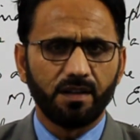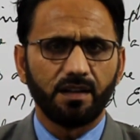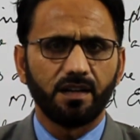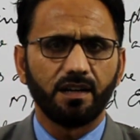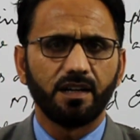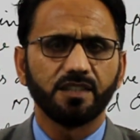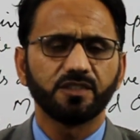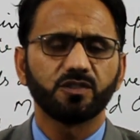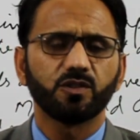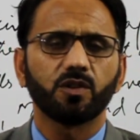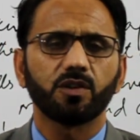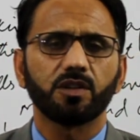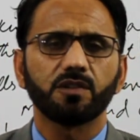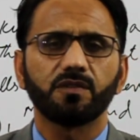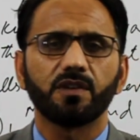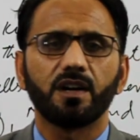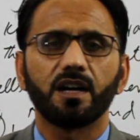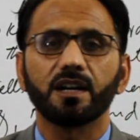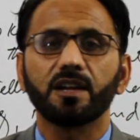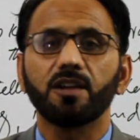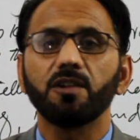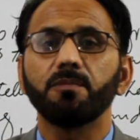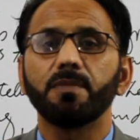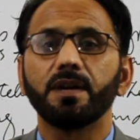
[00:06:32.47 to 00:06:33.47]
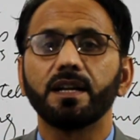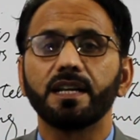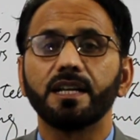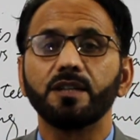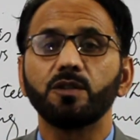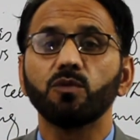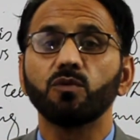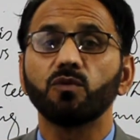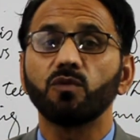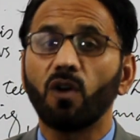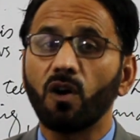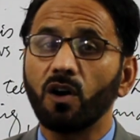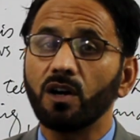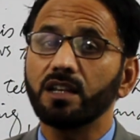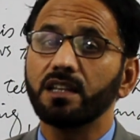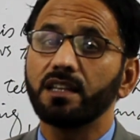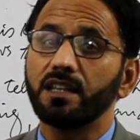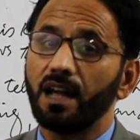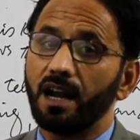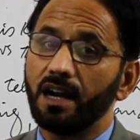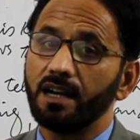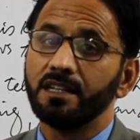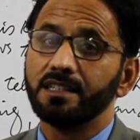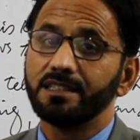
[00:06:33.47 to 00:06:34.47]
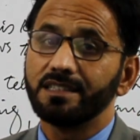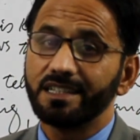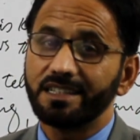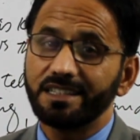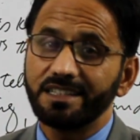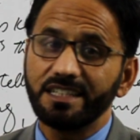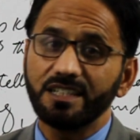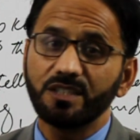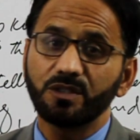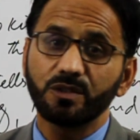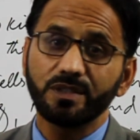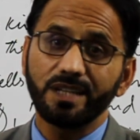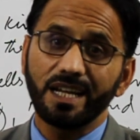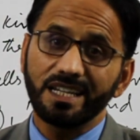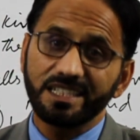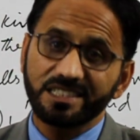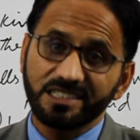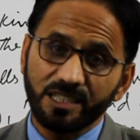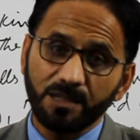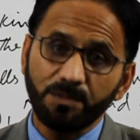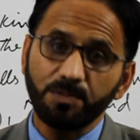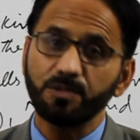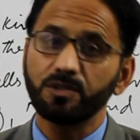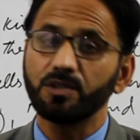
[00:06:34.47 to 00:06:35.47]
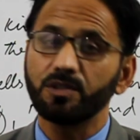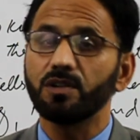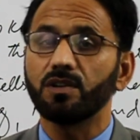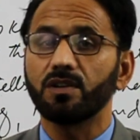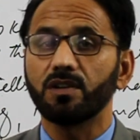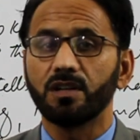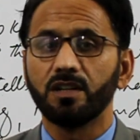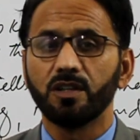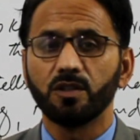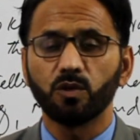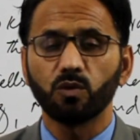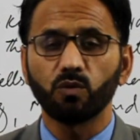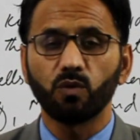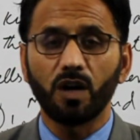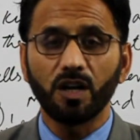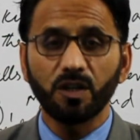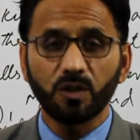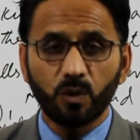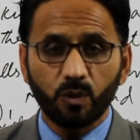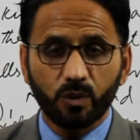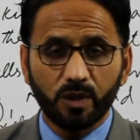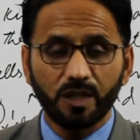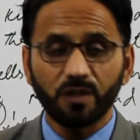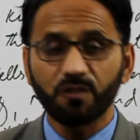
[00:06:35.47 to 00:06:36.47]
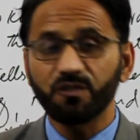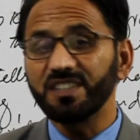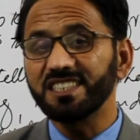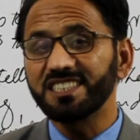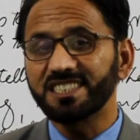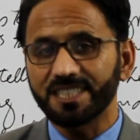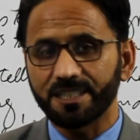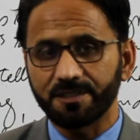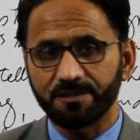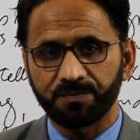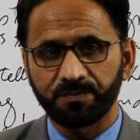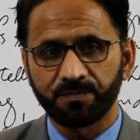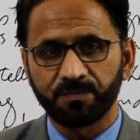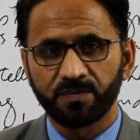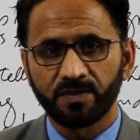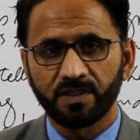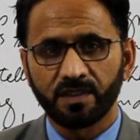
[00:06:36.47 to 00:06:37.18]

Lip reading: a sort of argument and you want that the reader should accept your, you want to convince him.